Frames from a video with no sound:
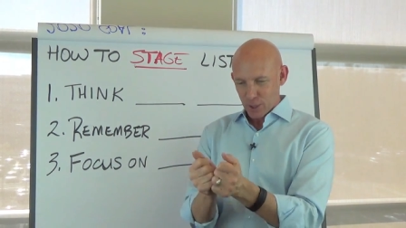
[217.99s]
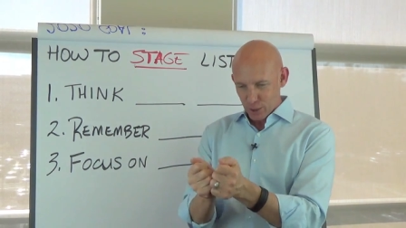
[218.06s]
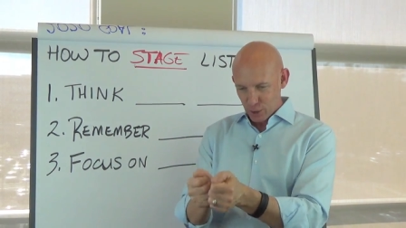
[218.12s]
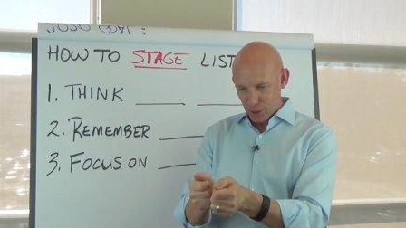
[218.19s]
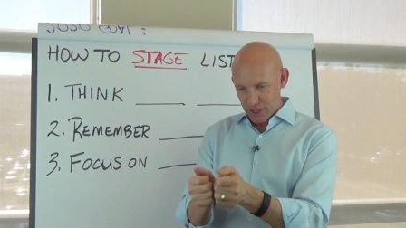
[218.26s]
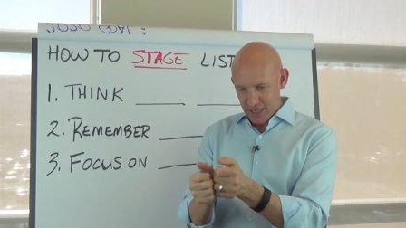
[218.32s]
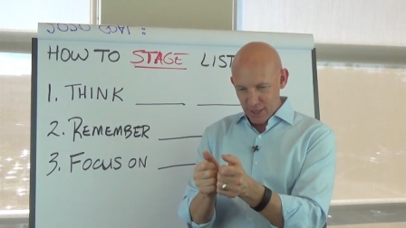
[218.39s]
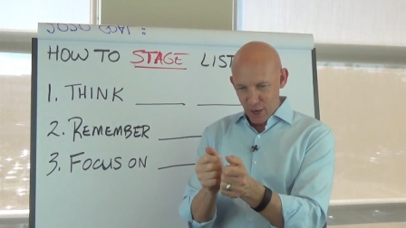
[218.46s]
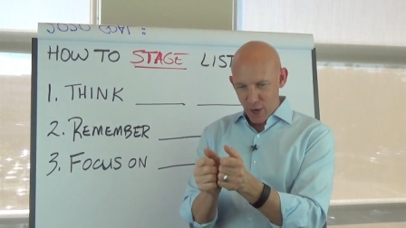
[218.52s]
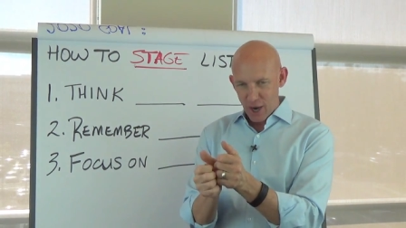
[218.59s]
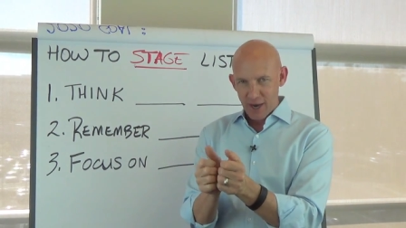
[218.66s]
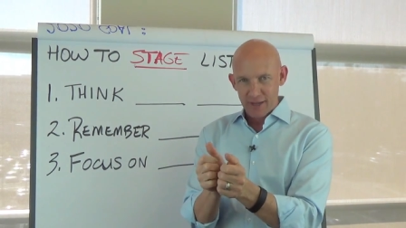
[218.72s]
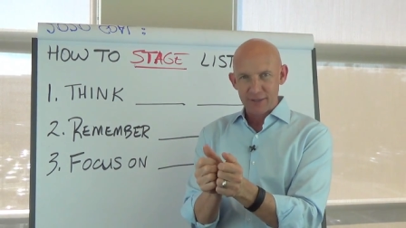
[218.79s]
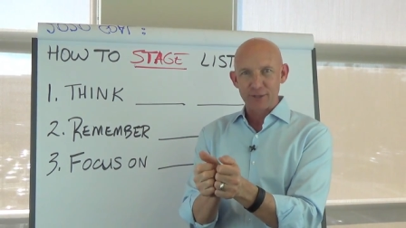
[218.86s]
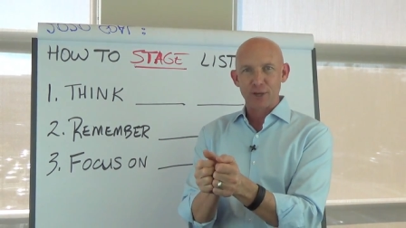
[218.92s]
looking
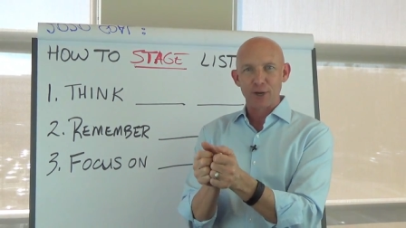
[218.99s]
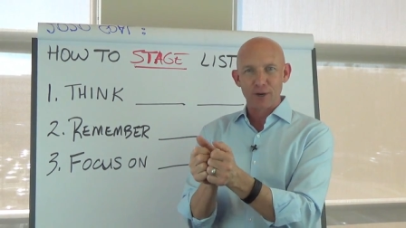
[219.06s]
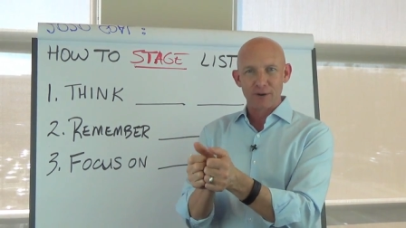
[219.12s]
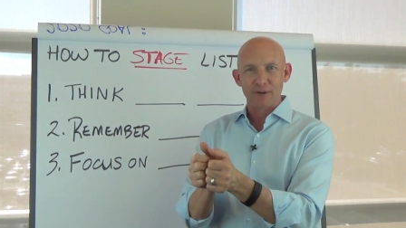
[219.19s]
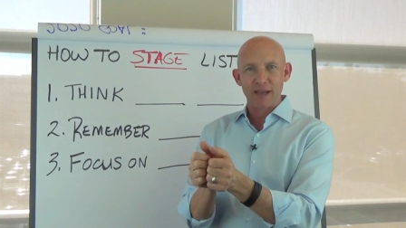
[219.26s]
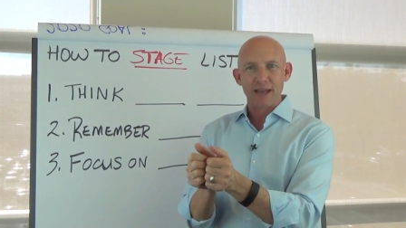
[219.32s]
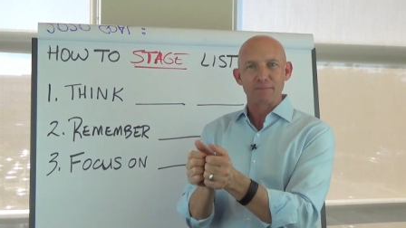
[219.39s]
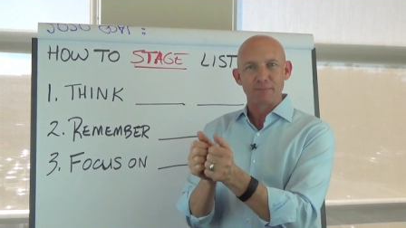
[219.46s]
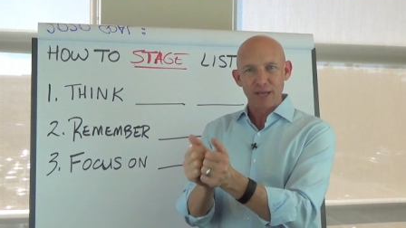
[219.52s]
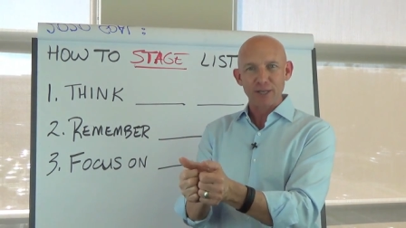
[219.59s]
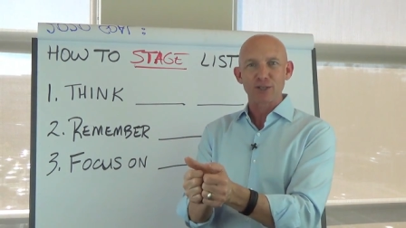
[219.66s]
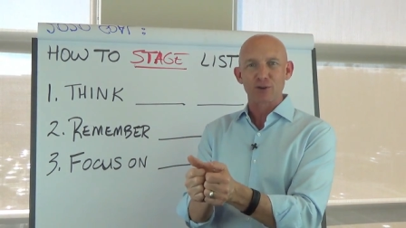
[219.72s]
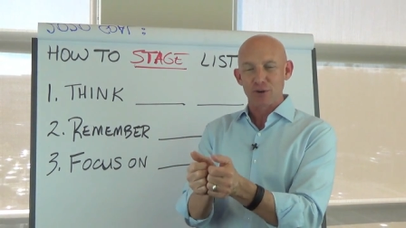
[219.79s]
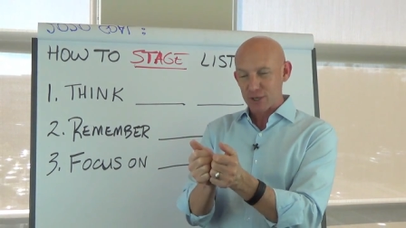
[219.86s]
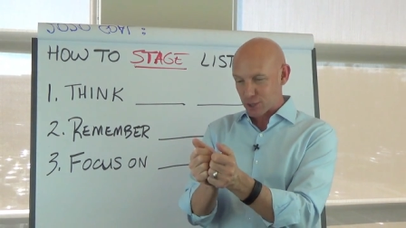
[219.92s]
at
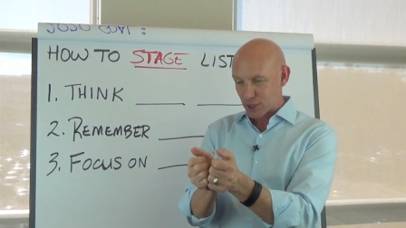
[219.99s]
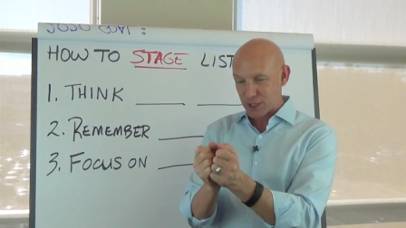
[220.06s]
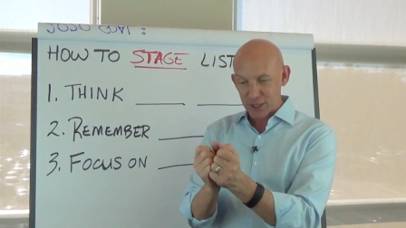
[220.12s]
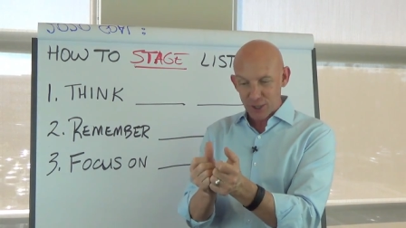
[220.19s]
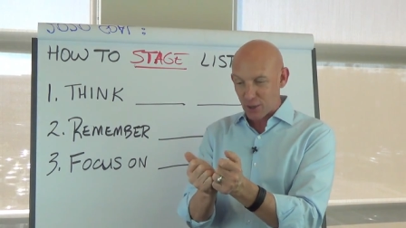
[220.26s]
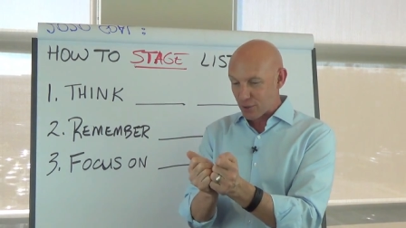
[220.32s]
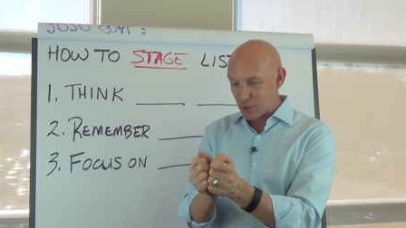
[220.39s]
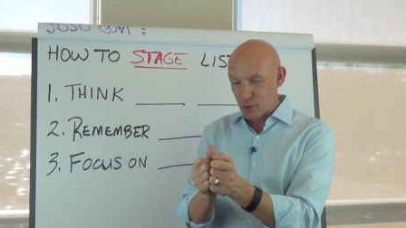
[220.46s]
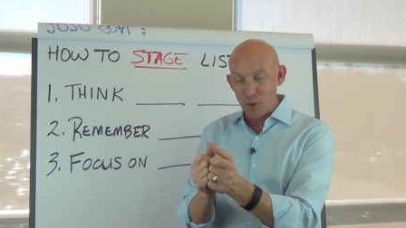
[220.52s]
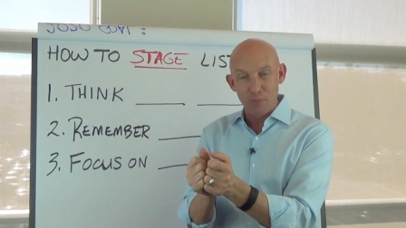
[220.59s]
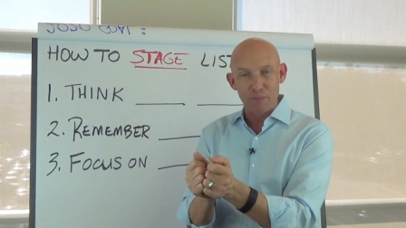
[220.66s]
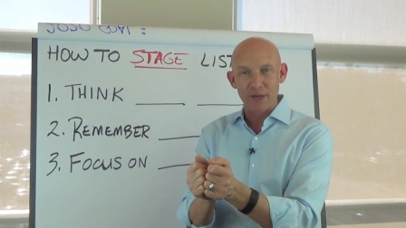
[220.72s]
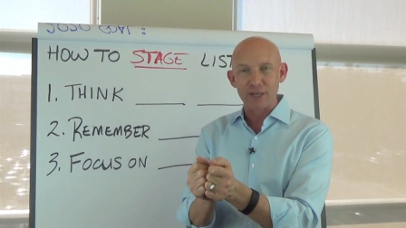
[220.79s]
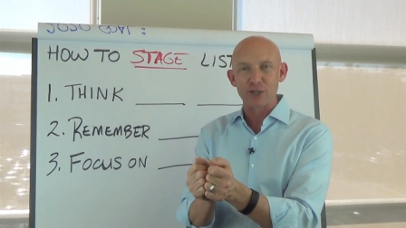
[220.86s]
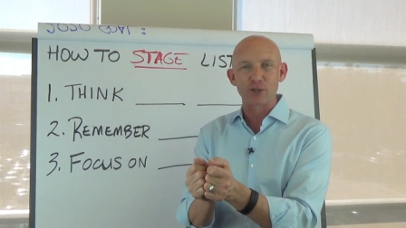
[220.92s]
Pinterest, looking at all the cool
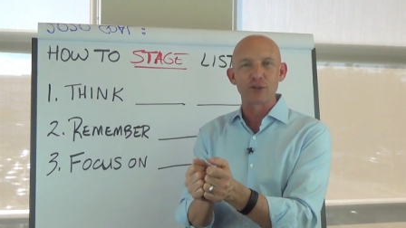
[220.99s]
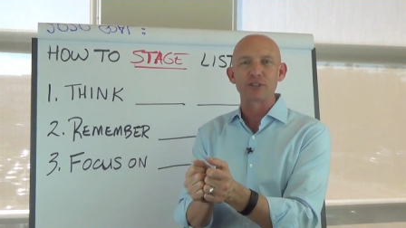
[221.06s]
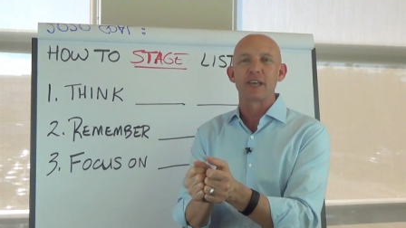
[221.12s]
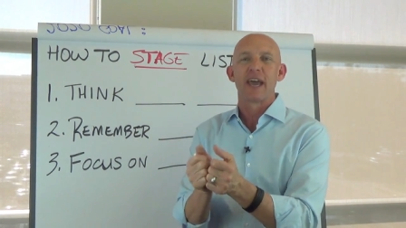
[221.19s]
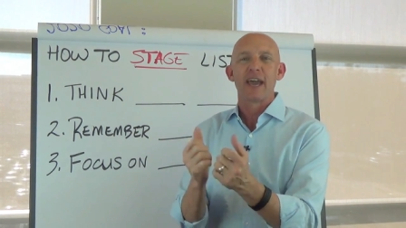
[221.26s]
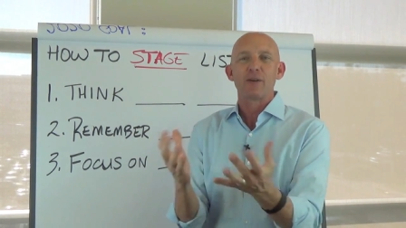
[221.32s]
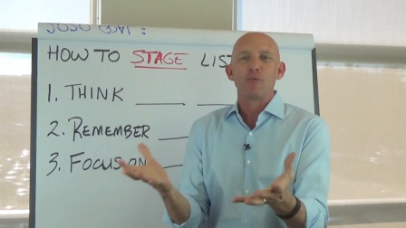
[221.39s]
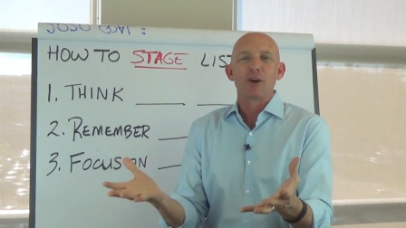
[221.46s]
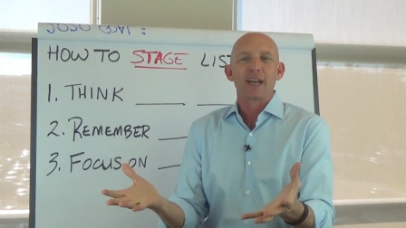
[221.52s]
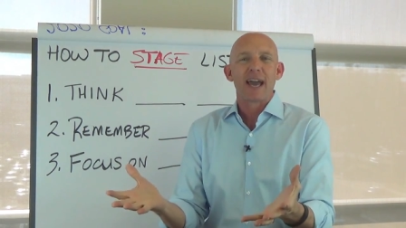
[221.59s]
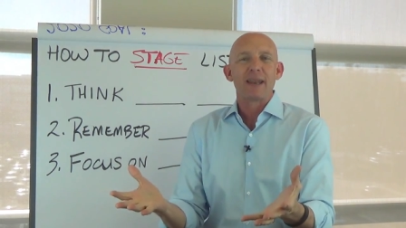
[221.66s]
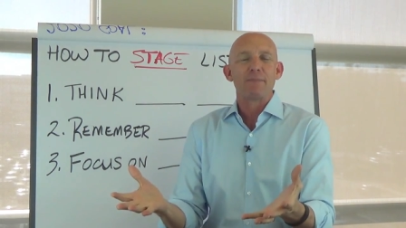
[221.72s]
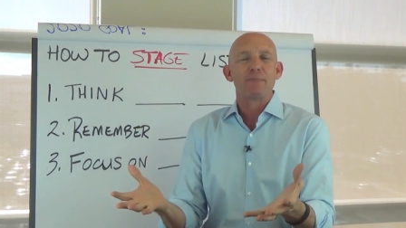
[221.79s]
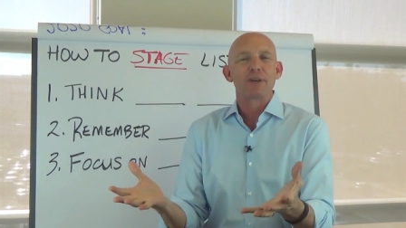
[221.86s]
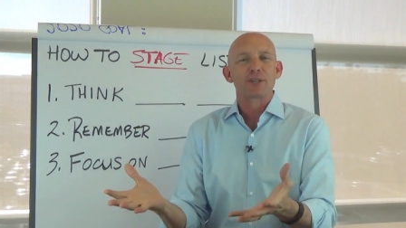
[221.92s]
pictures. And what
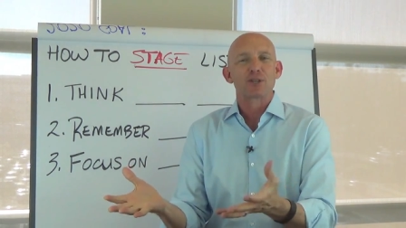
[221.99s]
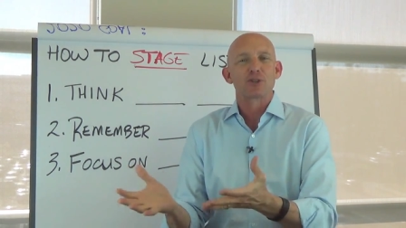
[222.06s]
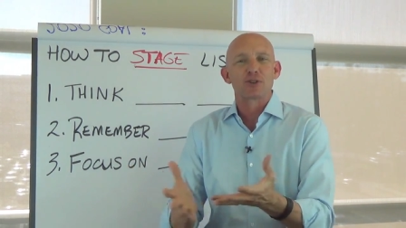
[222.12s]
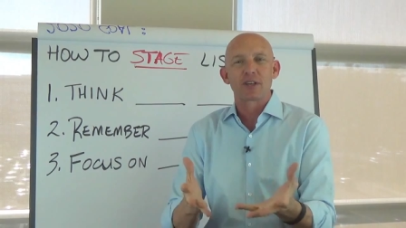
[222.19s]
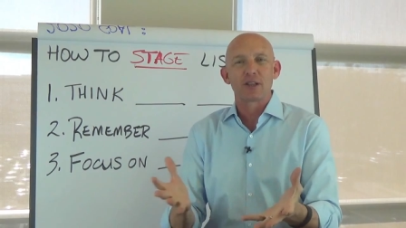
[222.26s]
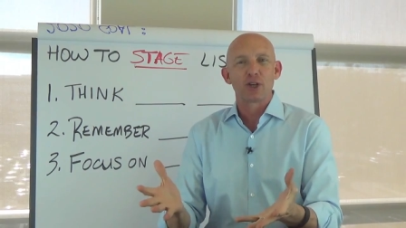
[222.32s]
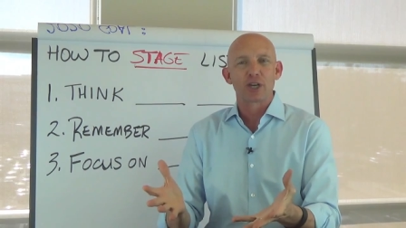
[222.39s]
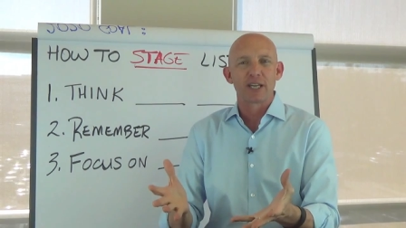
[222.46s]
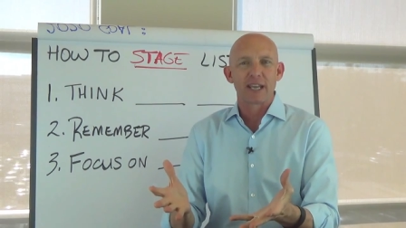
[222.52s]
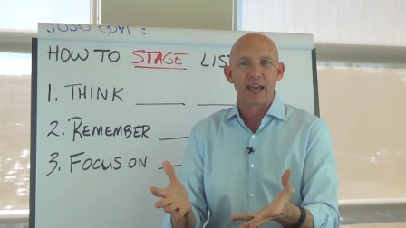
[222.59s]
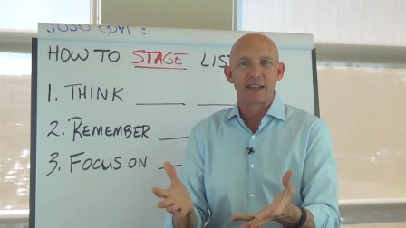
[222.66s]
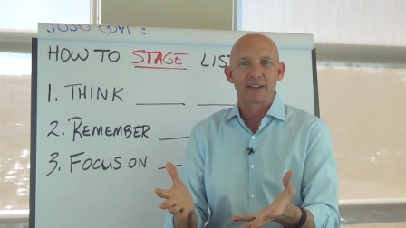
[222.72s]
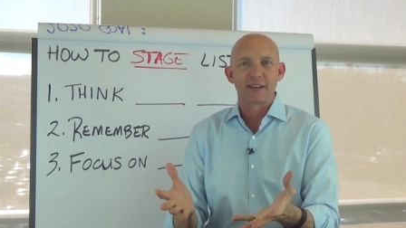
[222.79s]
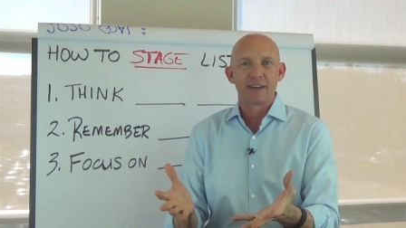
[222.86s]
kind of pictures are they looking at?